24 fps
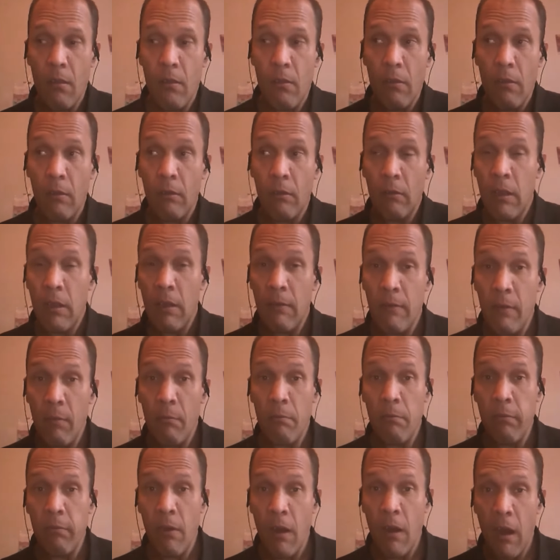the
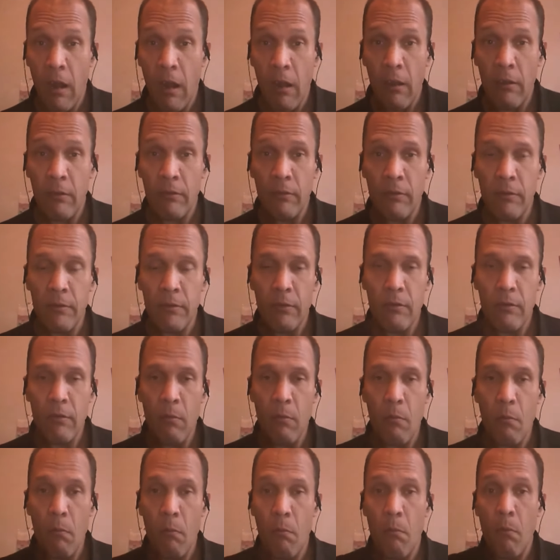Cleveland Browns
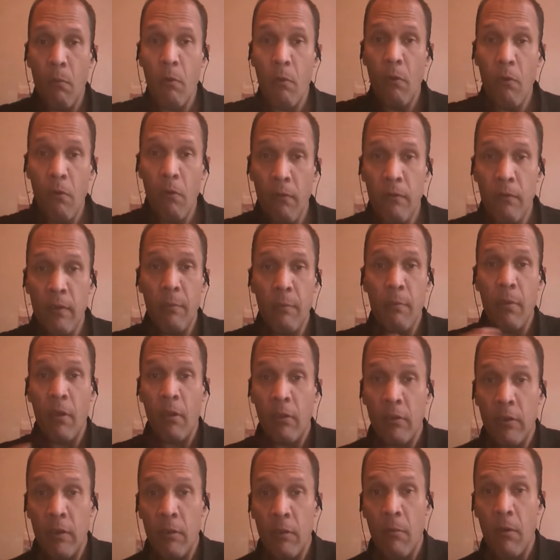moved to
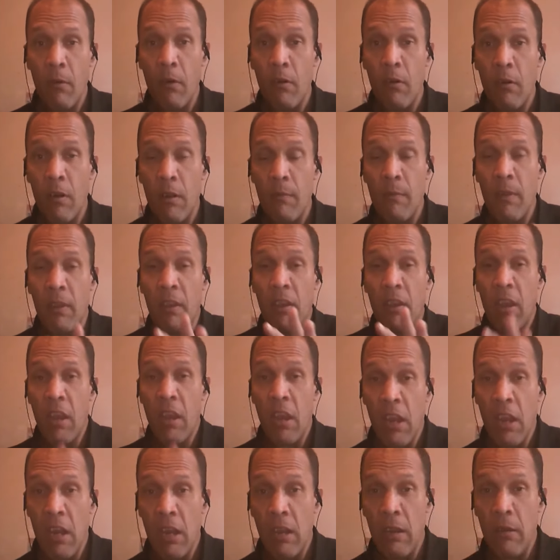Baltimore and
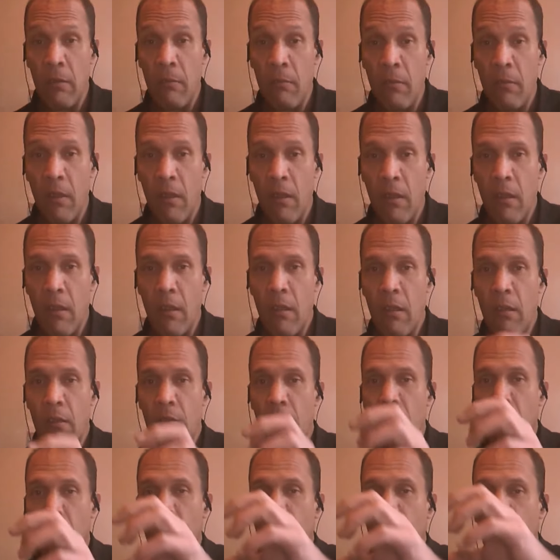became
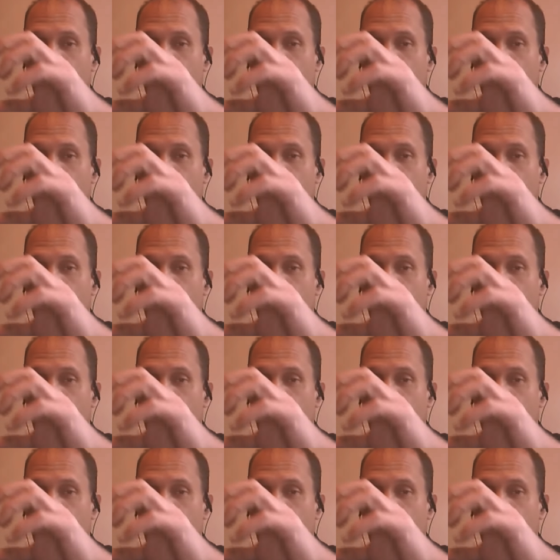the